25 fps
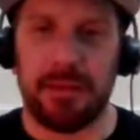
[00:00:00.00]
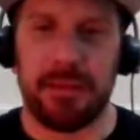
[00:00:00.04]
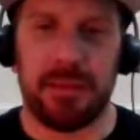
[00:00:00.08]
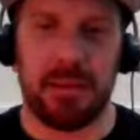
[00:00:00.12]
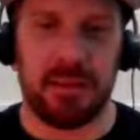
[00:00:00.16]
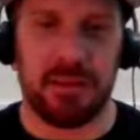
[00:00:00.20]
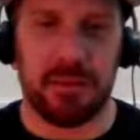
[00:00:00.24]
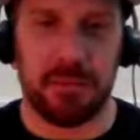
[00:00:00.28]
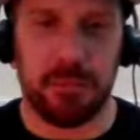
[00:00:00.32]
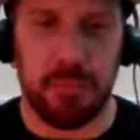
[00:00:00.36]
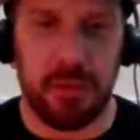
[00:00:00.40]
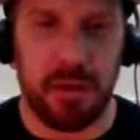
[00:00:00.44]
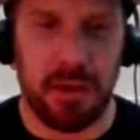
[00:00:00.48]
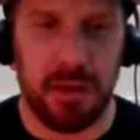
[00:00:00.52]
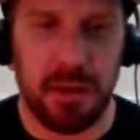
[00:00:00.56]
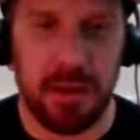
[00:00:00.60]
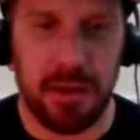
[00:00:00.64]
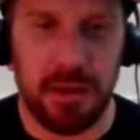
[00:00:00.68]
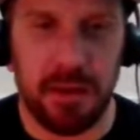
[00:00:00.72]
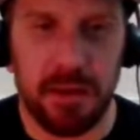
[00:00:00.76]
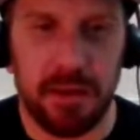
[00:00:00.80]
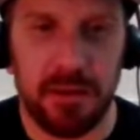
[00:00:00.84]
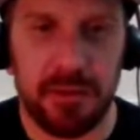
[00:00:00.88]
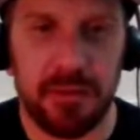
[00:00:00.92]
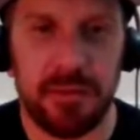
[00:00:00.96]
That's
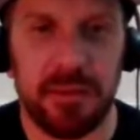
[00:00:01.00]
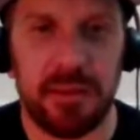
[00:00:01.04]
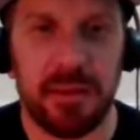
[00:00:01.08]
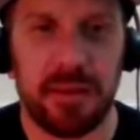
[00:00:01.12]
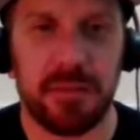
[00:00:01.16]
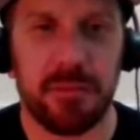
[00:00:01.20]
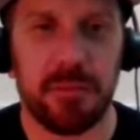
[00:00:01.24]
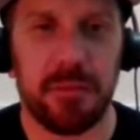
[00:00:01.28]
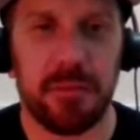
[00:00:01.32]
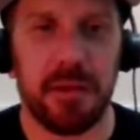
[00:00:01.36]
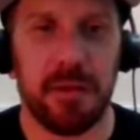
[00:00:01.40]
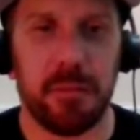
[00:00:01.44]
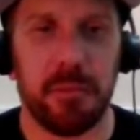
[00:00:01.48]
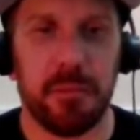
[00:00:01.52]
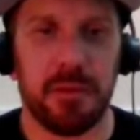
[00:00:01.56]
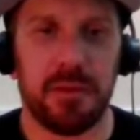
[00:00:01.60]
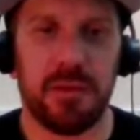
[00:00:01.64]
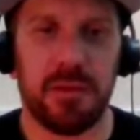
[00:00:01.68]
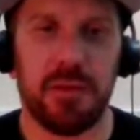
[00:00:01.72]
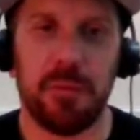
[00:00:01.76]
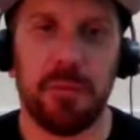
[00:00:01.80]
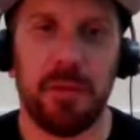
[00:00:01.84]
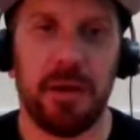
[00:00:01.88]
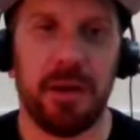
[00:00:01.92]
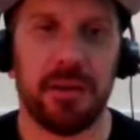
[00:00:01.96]
my number
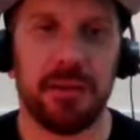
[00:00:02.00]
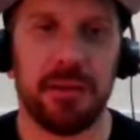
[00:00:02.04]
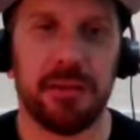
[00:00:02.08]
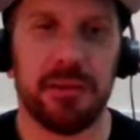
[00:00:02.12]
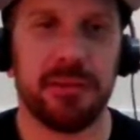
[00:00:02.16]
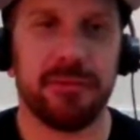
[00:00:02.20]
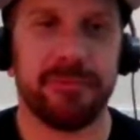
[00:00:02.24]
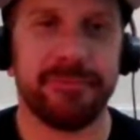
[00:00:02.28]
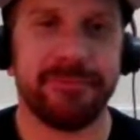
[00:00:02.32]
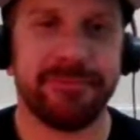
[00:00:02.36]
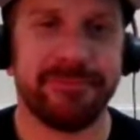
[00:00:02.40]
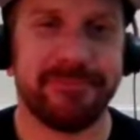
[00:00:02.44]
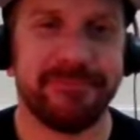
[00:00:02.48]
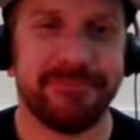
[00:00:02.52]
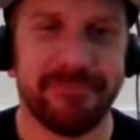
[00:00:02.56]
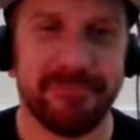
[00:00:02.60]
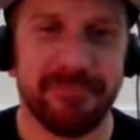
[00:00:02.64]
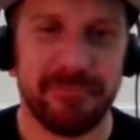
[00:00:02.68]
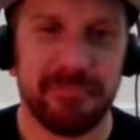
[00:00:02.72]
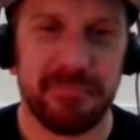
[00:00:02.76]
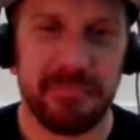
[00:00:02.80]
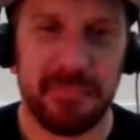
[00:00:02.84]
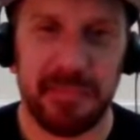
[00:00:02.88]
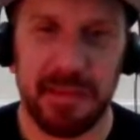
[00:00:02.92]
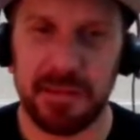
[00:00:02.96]
2 match.
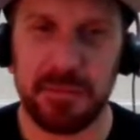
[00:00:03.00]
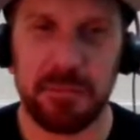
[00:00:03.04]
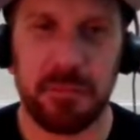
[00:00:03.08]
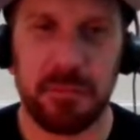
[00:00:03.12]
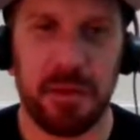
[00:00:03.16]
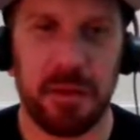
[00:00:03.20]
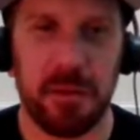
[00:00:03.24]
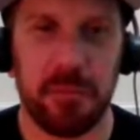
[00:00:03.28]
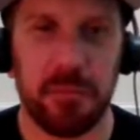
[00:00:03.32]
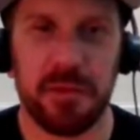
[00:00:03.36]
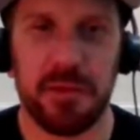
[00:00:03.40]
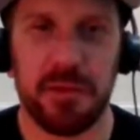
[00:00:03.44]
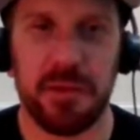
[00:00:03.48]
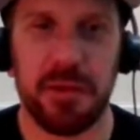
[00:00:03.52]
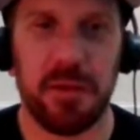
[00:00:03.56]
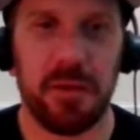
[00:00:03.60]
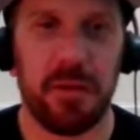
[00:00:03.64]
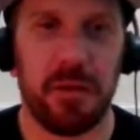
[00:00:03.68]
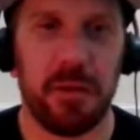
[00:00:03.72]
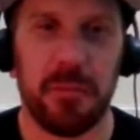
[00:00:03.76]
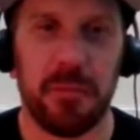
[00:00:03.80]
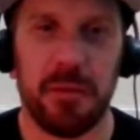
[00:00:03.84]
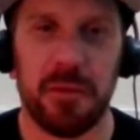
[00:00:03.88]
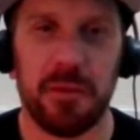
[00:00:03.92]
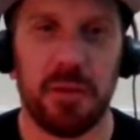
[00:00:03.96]
That's my number 2
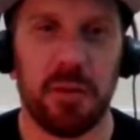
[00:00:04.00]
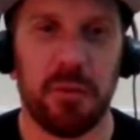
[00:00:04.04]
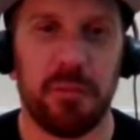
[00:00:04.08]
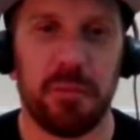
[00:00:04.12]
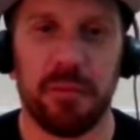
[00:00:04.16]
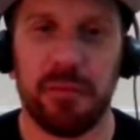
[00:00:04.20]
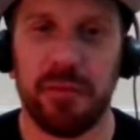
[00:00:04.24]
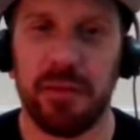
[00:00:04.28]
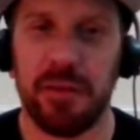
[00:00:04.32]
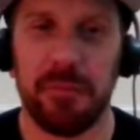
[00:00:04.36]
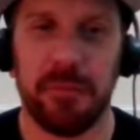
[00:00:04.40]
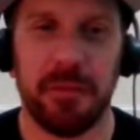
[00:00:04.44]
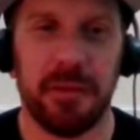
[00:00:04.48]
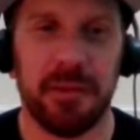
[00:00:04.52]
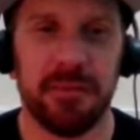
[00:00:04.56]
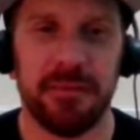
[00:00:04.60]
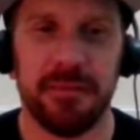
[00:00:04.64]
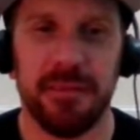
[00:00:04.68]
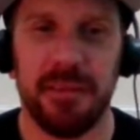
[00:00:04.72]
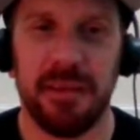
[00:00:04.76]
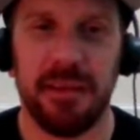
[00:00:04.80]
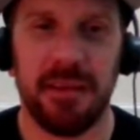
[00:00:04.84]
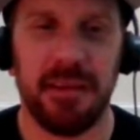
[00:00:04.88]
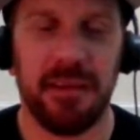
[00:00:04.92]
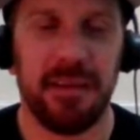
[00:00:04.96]
out of my top 3, man.
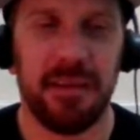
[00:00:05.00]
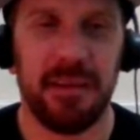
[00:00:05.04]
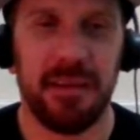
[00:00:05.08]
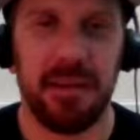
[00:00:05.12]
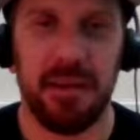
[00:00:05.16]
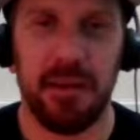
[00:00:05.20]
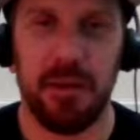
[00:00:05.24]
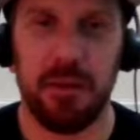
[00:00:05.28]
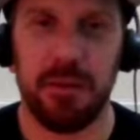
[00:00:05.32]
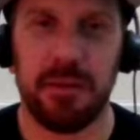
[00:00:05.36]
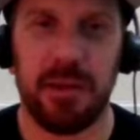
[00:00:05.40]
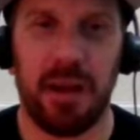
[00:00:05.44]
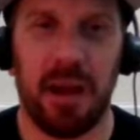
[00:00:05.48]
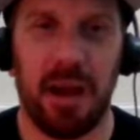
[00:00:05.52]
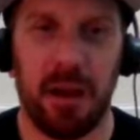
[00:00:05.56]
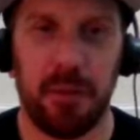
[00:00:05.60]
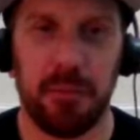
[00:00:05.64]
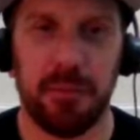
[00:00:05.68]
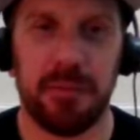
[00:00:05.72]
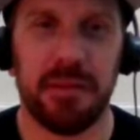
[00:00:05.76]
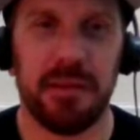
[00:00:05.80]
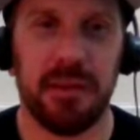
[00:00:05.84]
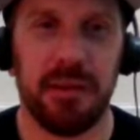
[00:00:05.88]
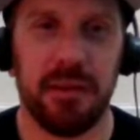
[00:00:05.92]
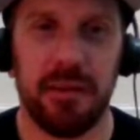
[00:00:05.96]
It was
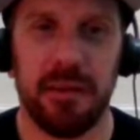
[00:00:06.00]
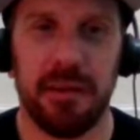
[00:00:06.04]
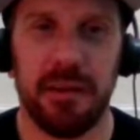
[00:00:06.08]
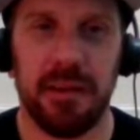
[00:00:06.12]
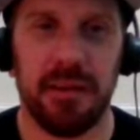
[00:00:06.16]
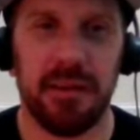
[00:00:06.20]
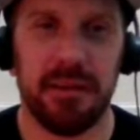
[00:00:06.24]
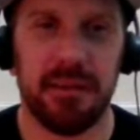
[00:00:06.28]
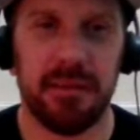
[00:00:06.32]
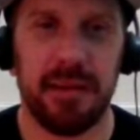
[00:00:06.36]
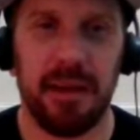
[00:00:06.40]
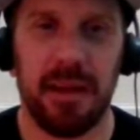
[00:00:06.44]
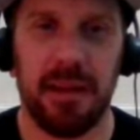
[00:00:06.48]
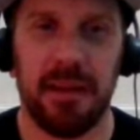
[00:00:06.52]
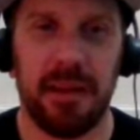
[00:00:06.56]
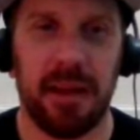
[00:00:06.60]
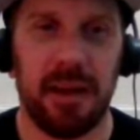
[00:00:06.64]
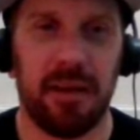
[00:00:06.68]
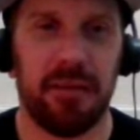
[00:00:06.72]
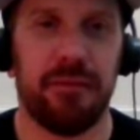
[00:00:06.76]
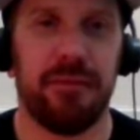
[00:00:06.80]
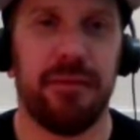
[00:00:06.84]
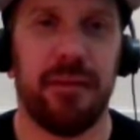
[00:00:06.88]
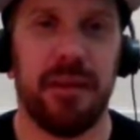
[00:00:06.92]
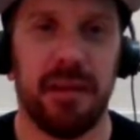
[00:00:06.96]
absolutely insane.
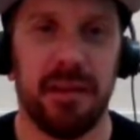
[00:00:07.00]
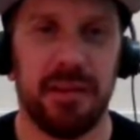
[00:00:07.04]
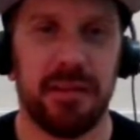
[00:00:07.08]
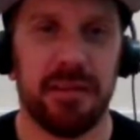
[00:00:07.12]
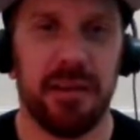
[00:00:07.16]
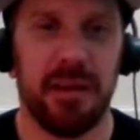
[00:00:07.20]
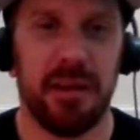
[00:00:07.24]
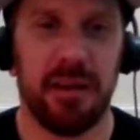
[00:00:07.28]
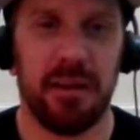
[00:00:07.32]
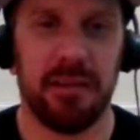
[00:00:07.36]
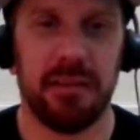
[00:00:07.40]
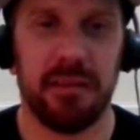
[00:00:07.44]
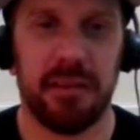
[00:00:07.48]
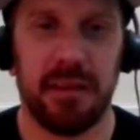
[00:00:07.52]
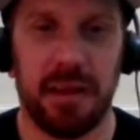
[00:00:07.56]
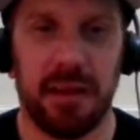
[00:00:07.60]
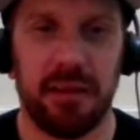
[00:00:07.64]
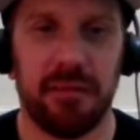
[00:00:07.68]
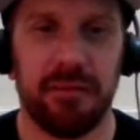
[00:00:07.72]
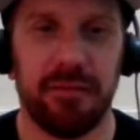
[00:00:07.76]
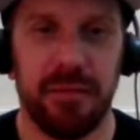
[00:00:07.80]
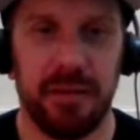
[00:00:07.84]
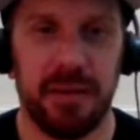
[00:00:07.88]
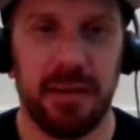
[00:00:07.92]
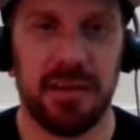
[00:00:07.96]
That finisher,
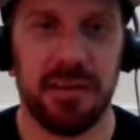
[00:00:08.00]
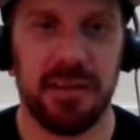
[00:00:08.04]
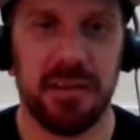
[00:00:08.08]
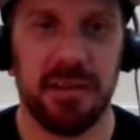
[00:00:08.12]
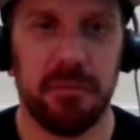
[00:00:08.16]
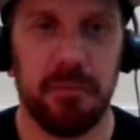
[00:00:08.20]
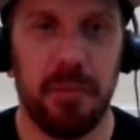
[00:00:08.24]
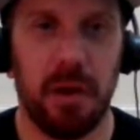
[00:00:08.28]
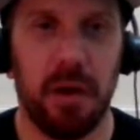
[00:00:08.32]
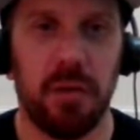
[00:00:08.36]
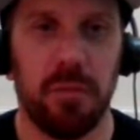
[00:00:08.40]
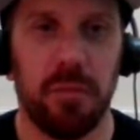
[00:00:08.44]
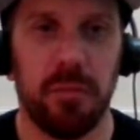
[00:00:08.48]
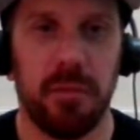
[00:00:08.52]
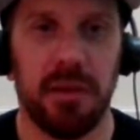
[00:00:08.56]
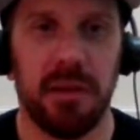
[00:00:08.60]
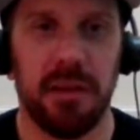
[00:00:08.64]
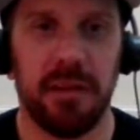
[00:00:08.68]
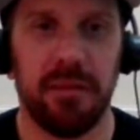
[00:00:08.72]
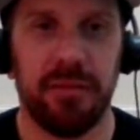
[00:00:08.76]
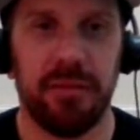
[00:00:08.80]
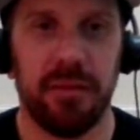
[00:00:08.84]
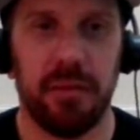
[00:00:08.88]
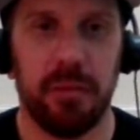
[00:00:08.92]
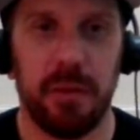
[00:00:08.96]
that finishing moment,
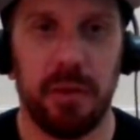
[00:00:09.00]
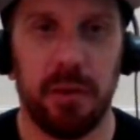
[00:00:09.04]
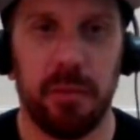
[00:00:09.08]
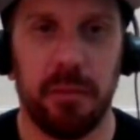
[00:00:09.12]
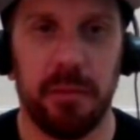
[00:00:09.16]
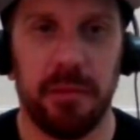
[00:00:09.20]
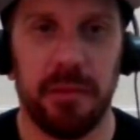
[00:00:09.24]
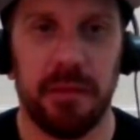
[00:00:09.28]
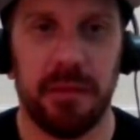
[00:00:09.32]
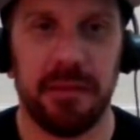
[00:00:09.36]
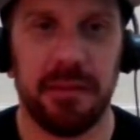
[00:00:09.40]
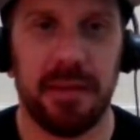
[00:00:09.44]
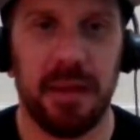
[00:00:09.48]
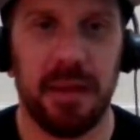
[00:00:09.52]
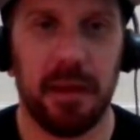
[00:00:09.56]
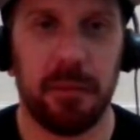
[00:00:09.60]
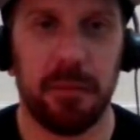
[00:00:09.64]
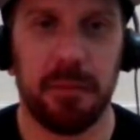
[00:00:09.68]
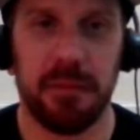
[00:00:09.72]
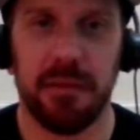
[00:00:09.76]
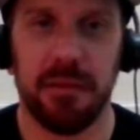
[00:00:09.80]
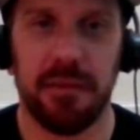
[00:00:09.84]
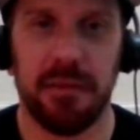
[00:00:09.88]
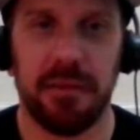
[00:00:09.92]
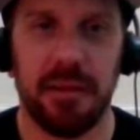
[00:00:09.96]
if you will, with the
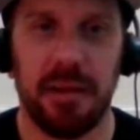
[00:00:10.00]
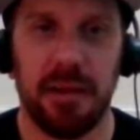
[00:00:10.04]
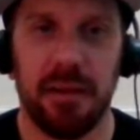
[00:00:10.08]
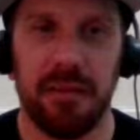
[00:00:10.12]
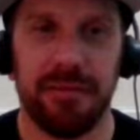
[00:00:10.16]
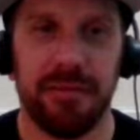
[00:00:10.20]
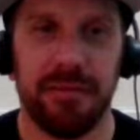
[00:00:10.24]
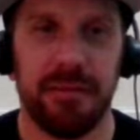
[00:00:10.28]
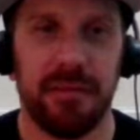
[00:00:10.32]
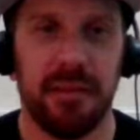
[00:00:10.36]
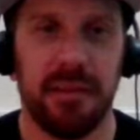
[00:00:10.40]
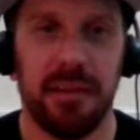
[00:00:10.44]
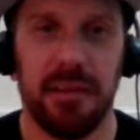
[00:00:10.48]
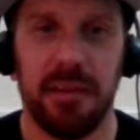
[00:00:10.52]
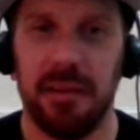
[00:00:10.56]
steps and stuff,